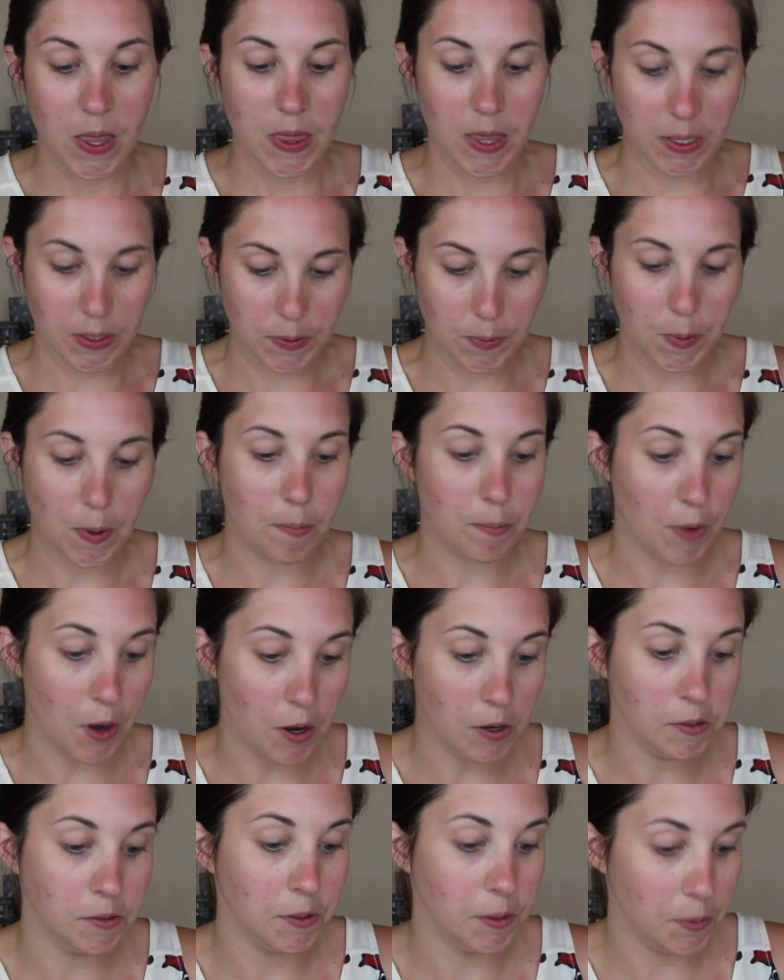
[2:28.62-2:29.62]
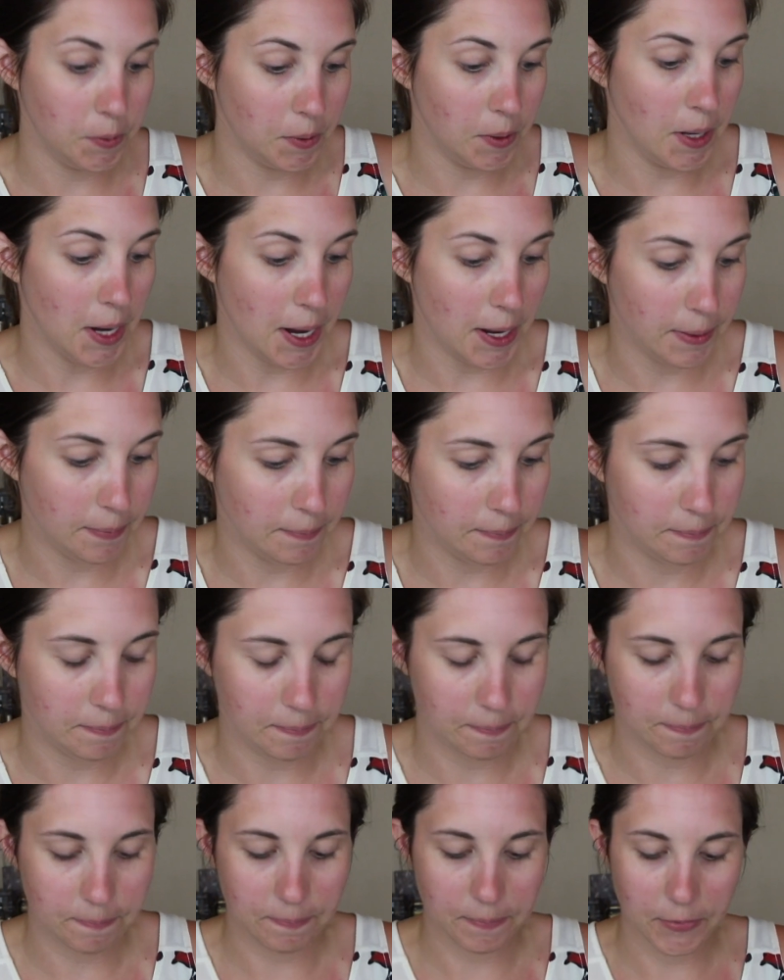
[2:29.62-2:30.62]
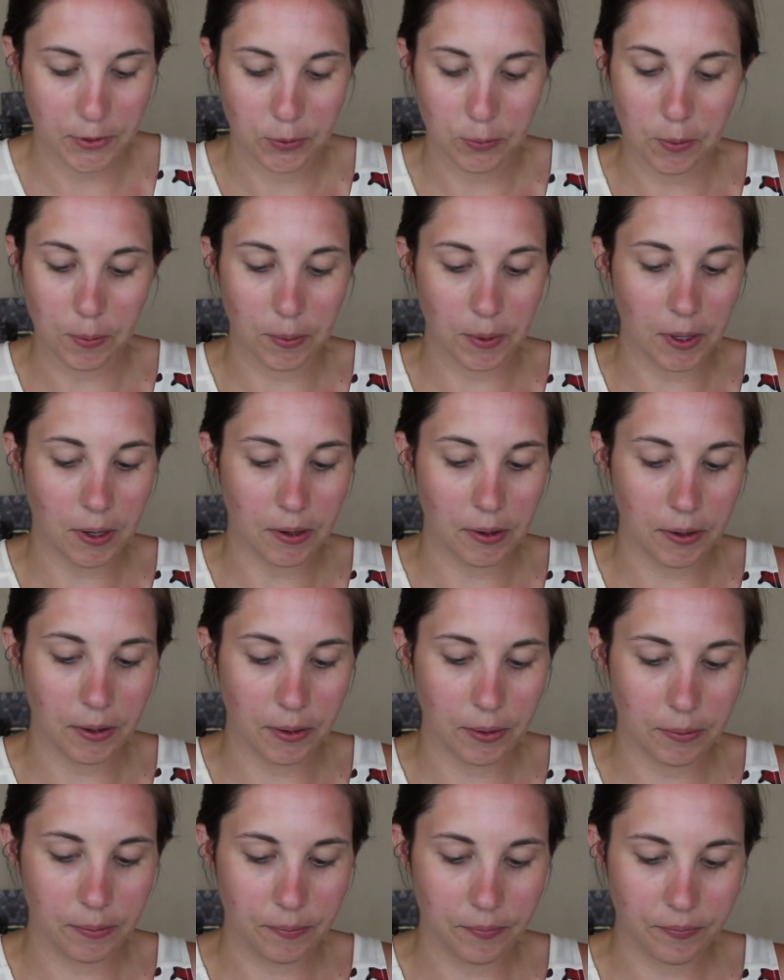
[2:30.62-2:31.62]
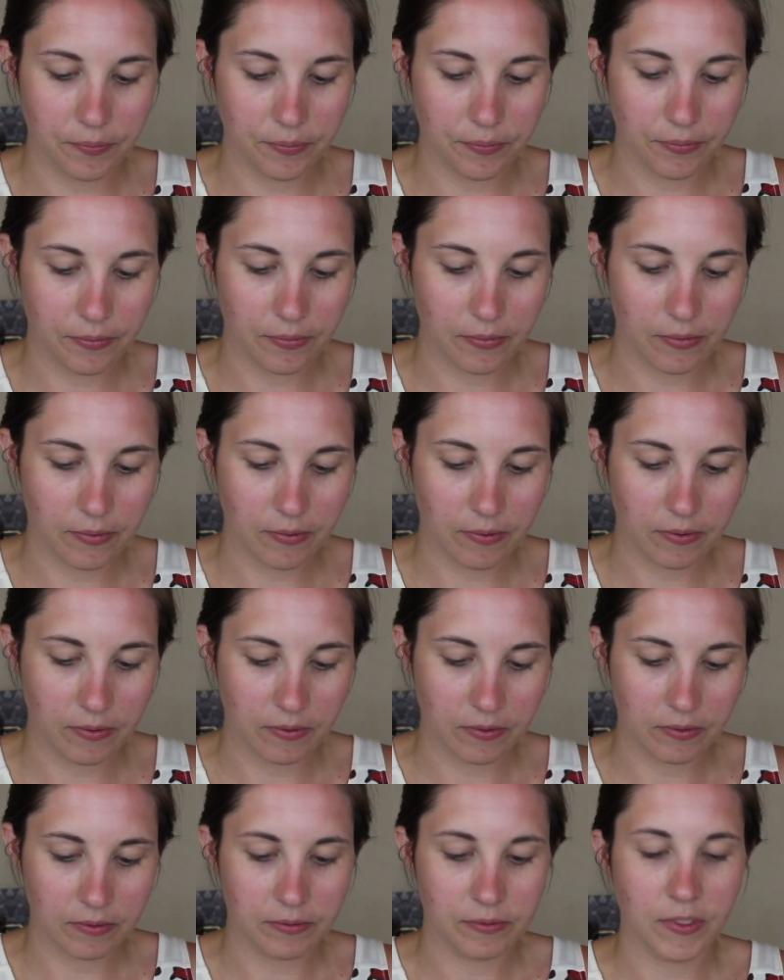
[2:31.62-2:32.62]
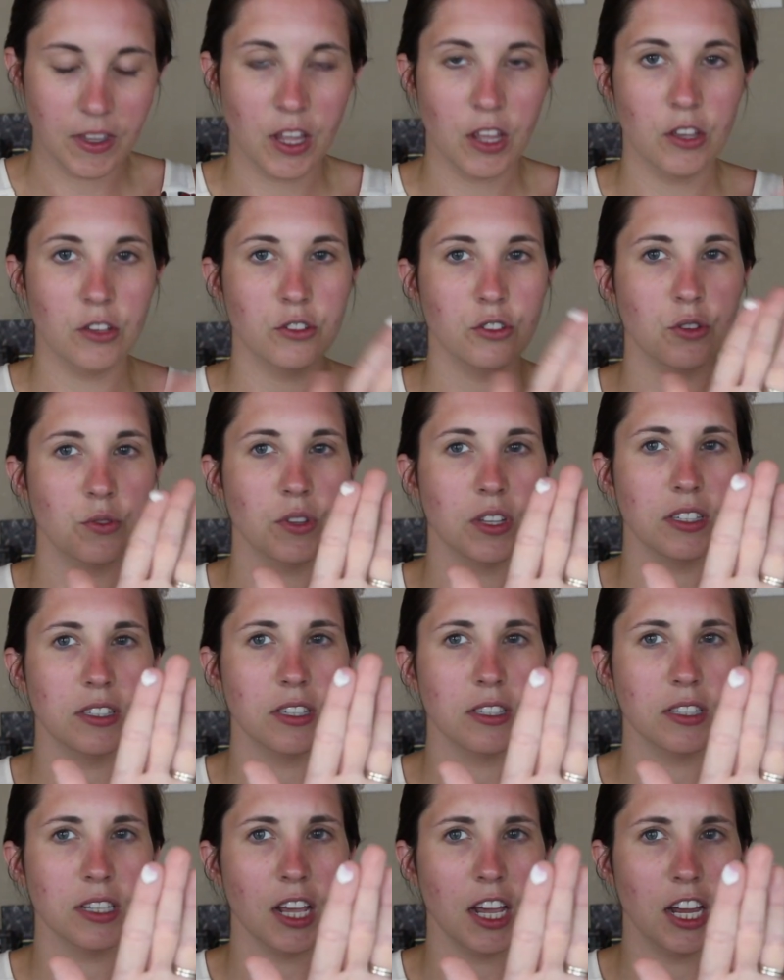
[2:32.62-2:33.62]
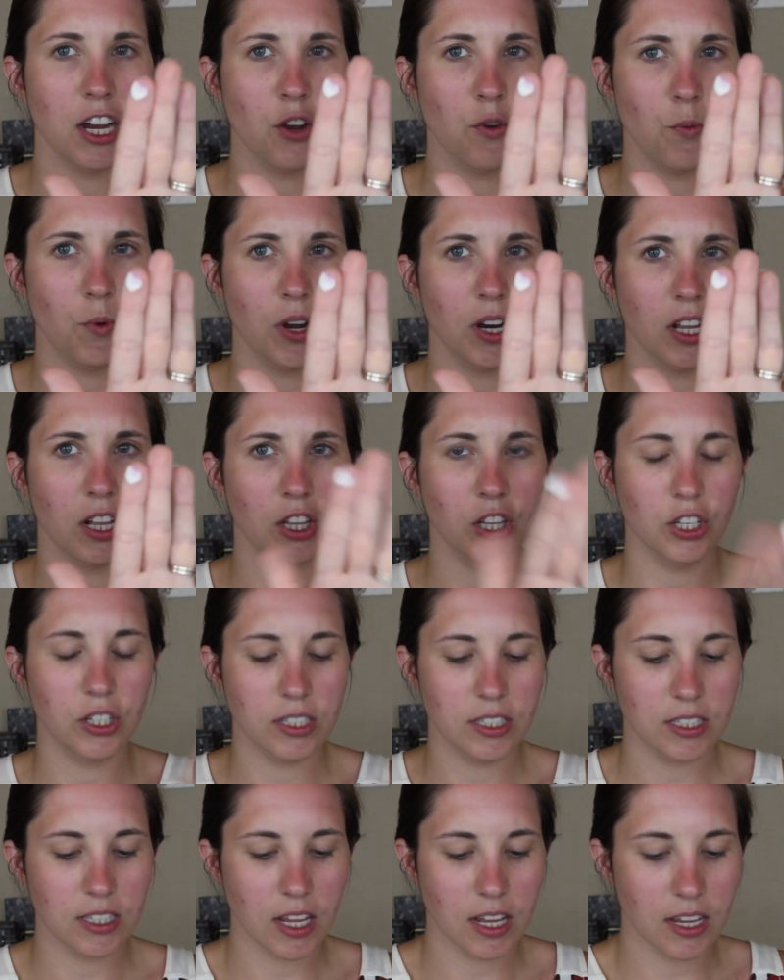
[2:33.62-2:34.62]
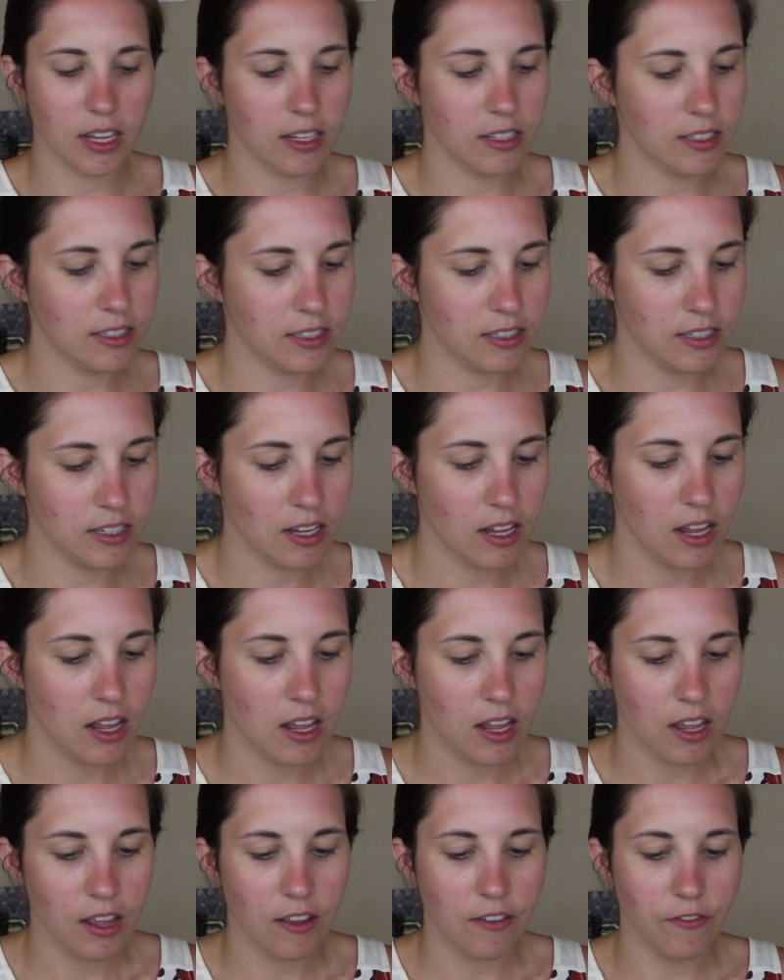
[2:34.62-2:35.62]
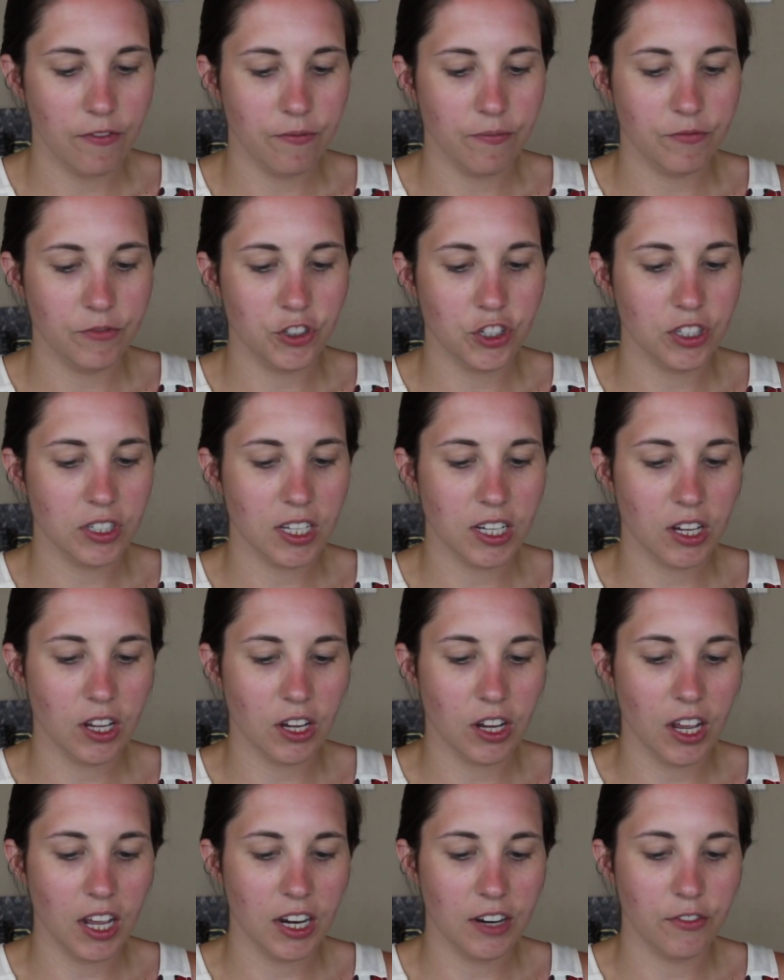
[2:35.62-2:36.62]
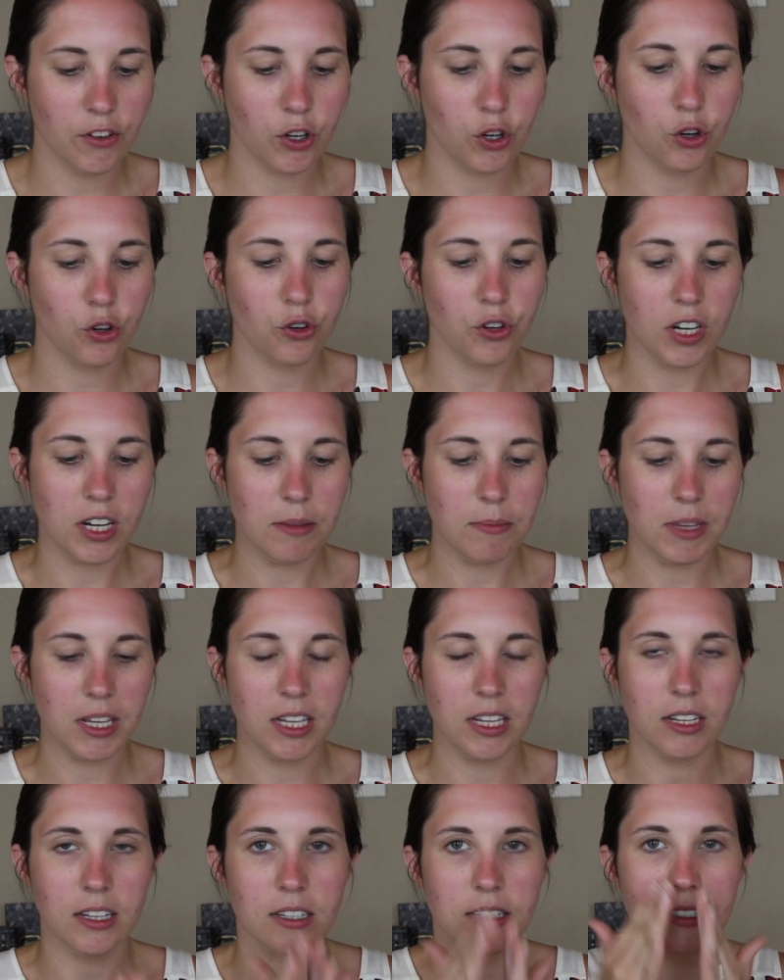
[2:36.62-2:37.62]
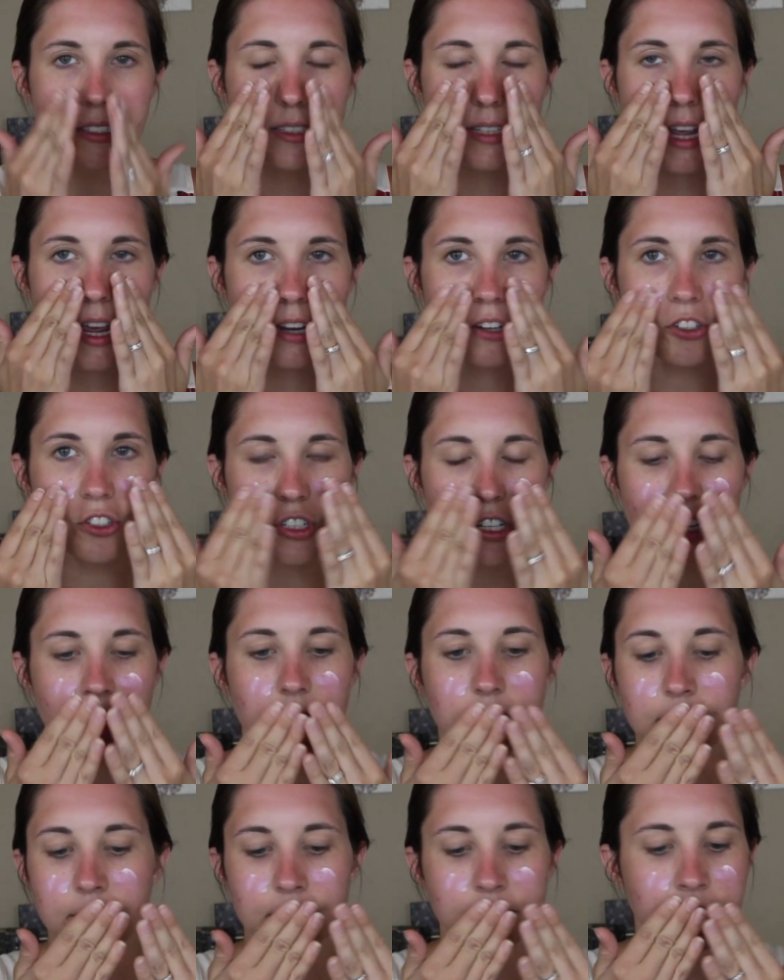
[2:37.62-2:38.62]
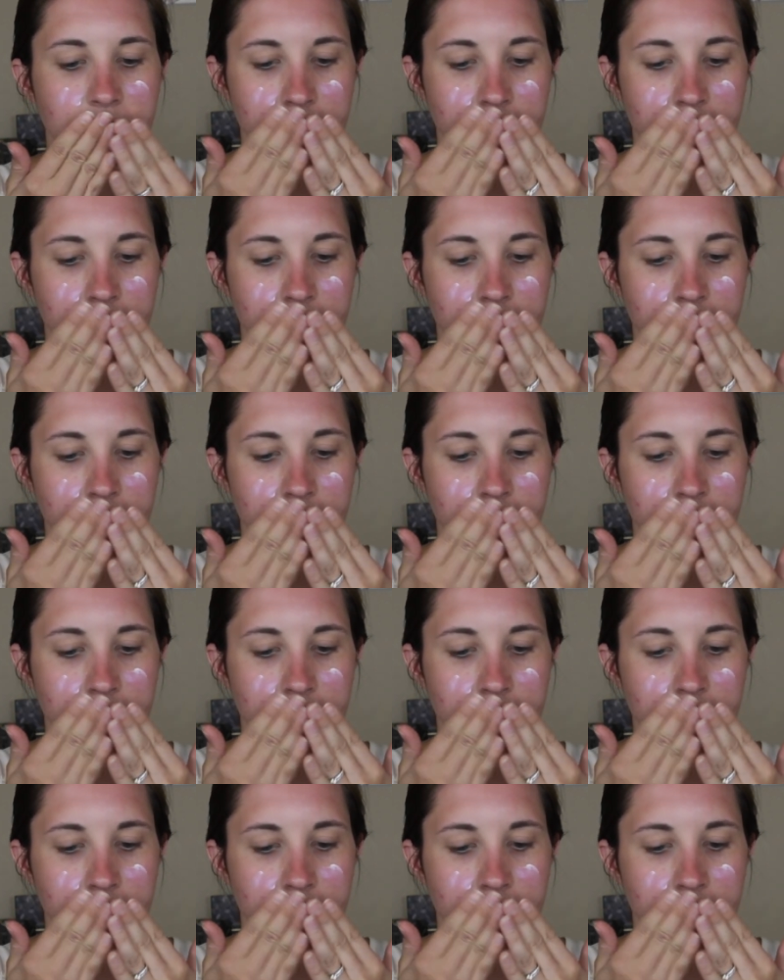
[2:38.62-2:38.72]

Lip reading: that's what I'm gonna do today. That's what we're gonna do. So this is kind of what it looks like. It's just like a kind of a creamy texture.